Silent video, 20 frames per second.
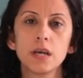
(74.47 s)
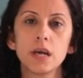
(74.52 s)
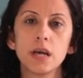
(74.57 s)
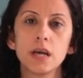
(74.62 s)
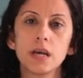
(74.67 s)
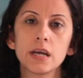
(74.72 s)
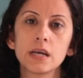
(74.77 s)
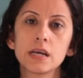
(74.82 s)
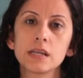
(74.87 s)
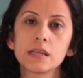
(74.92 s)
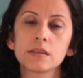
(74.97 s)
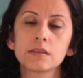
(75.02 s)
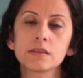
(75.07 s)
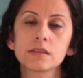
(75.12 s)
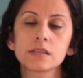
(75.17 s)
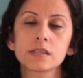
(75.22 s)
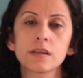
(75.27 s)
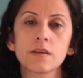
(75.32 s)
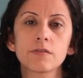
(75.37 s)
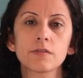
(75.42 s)
And the
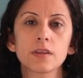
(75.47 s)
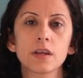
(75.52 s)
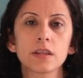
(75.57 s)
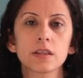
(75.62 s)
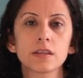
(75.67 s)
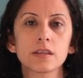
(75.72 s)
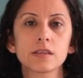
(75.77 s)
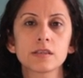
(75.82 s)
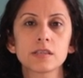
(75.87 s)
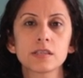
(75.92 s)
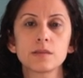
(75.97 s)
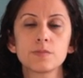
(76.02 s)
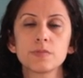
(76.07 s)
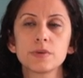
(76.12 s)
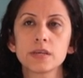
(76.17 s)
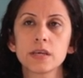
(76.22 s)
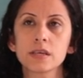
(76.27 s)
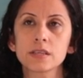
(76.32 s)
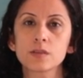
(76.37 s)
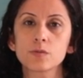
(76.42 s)
stuff that the
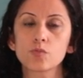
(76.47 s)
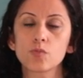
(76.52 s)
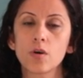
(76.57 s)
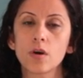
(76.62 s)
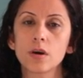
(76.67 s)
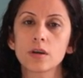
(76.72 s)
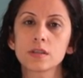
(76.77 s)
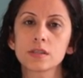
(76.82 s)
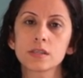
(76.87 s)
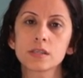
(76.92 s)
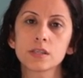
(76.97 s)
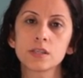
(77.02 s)
CPS wants